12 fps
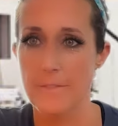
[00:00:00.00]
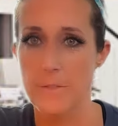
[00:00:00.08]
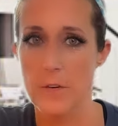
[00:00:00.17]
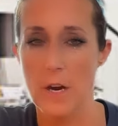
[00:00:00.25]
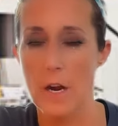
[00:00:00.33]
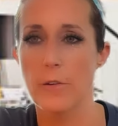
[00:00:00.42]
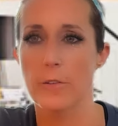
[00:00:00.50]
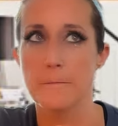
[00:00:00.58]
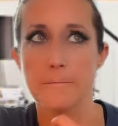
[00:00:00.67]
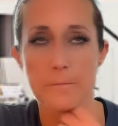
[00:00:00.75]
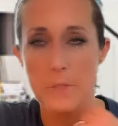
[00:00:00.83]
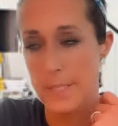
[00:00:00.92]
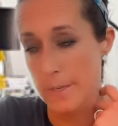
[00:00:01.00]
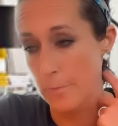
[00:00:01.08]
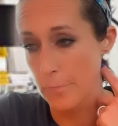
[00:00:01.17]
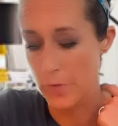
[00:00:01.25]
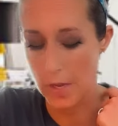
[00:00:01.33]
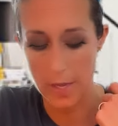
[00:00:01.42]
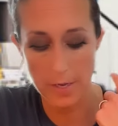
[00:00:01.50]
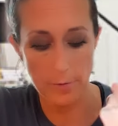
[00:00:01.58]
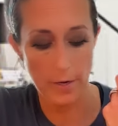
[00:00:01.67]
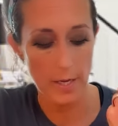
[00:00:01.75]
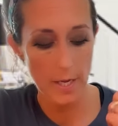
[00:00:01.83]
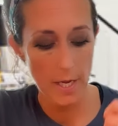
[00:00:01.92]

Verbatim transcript: for. Oh, so anyway,